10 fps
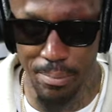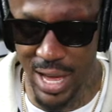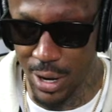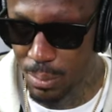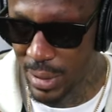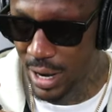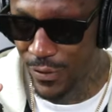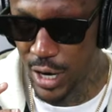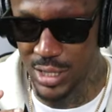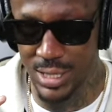
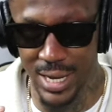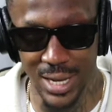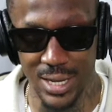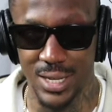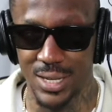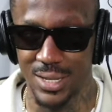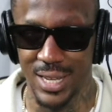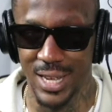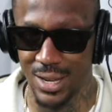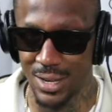metaverse shit, you
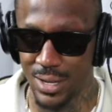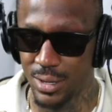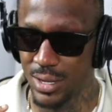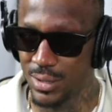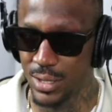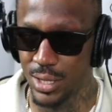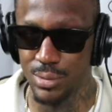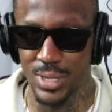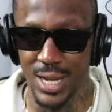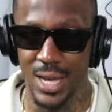know what I'm
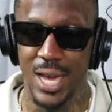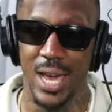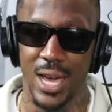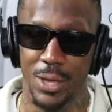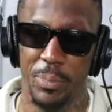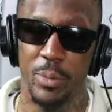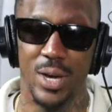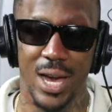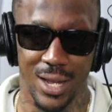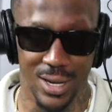saying? People
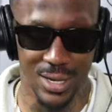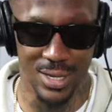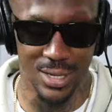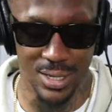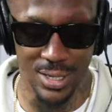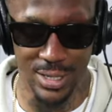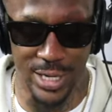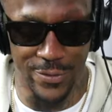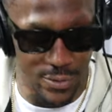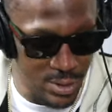got
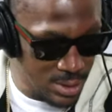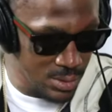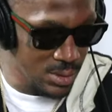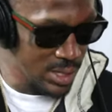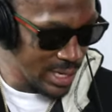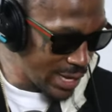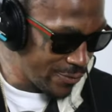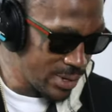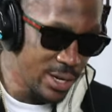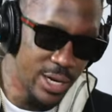
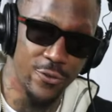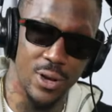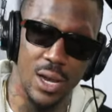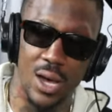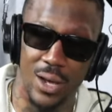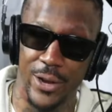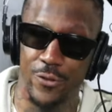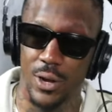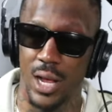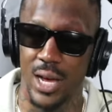
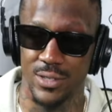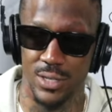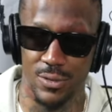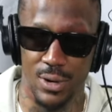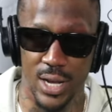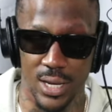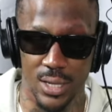different lives, right?